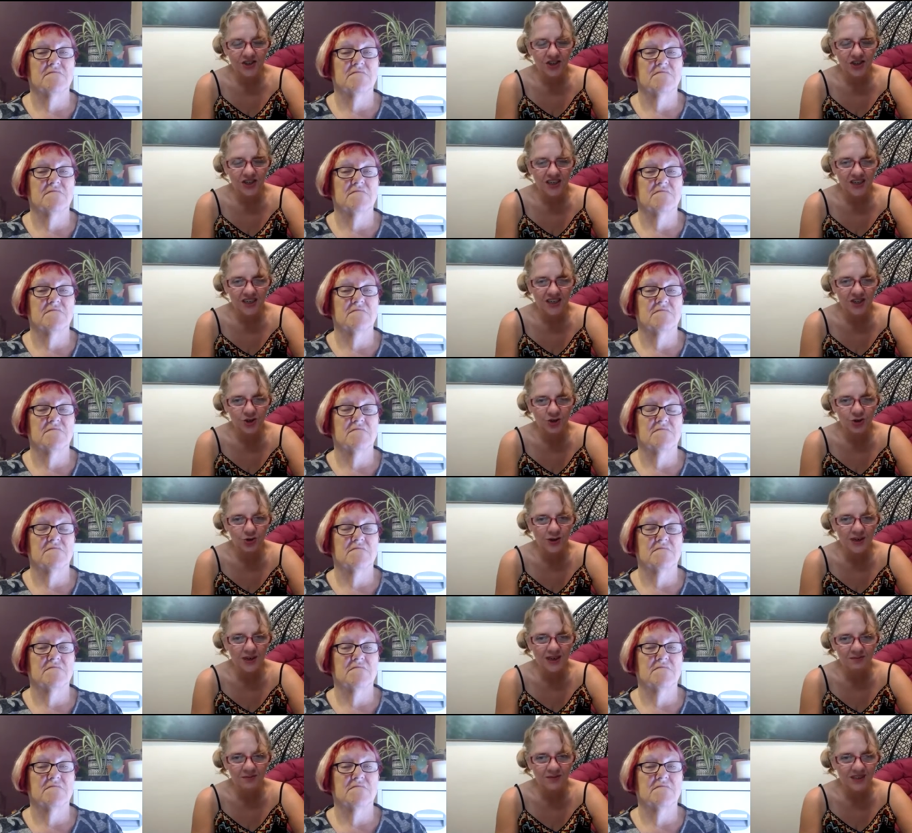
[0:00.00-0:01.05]
Speaker 1: such an
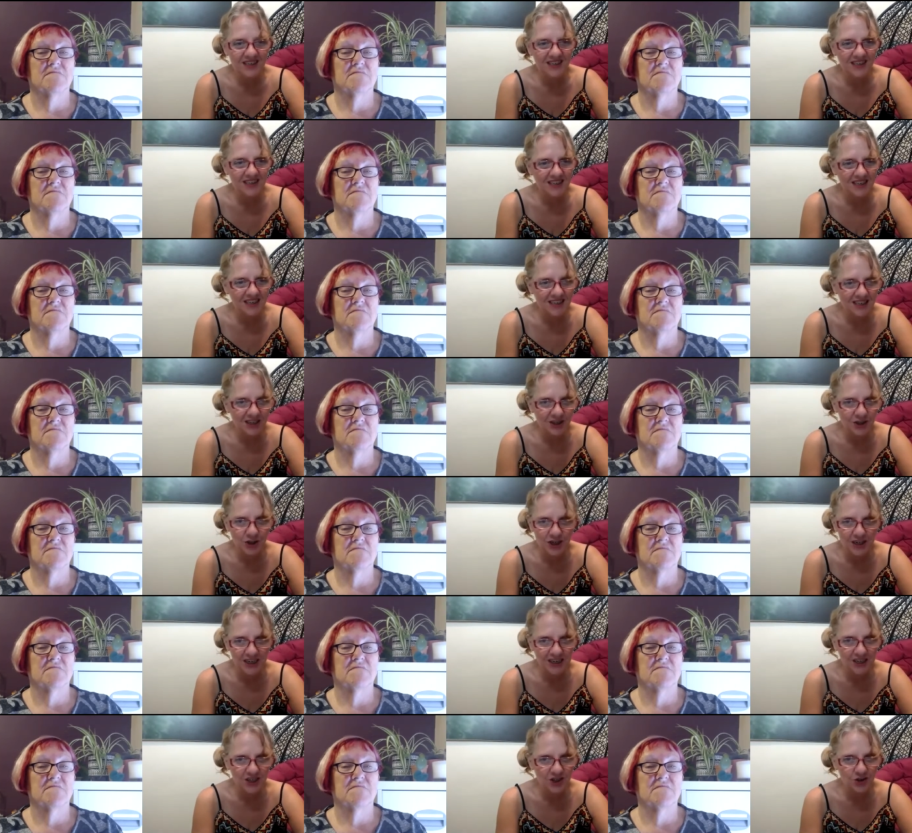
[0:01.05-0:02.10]
extreme it's such
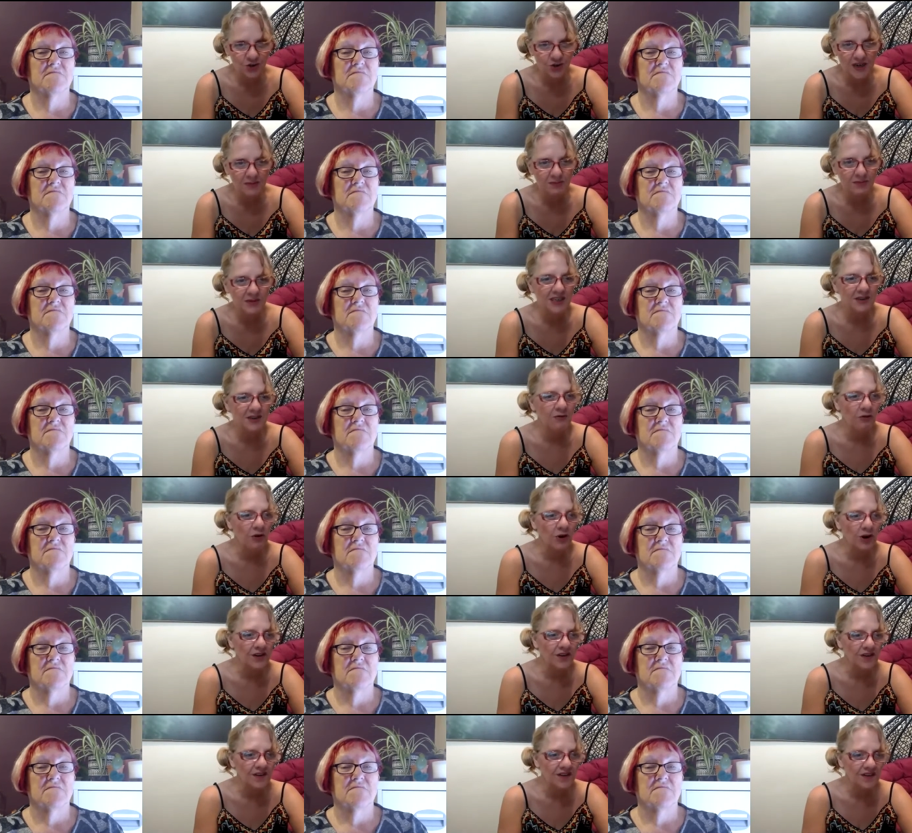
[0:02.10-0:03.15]
an extreme
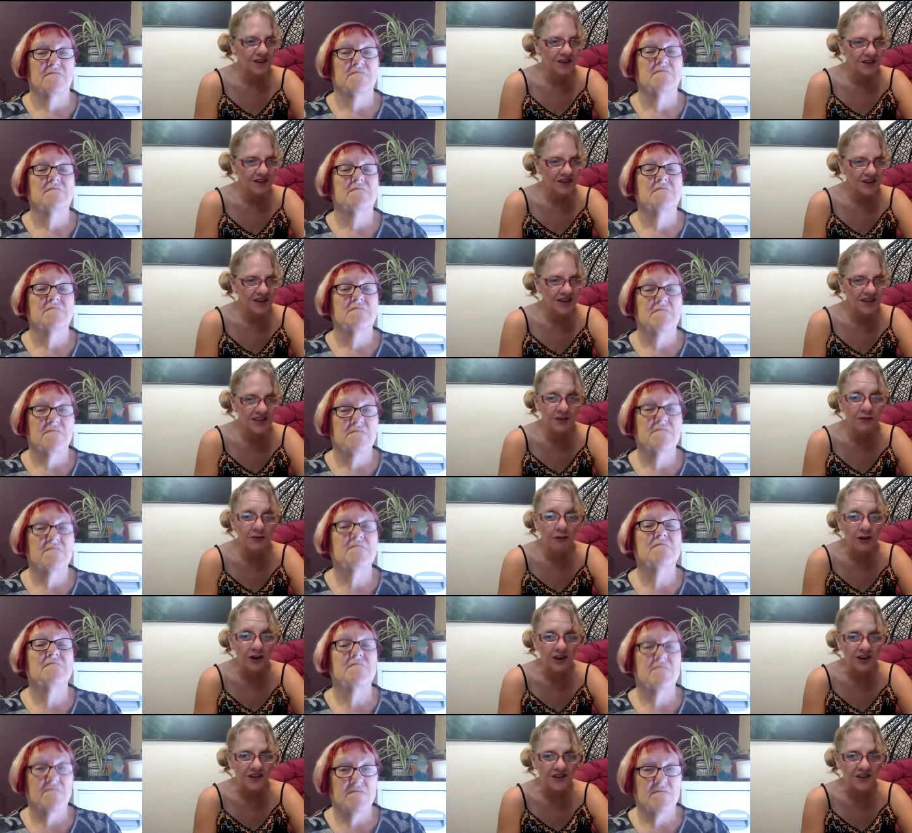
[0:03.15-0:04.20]
different
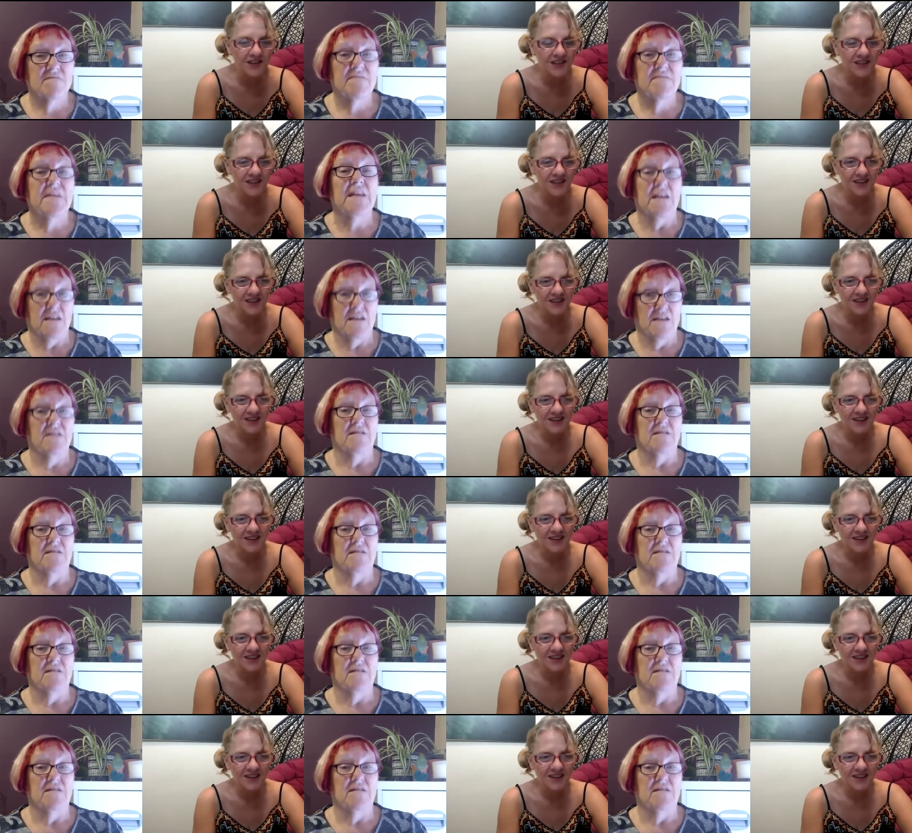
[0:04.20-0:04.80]
difference.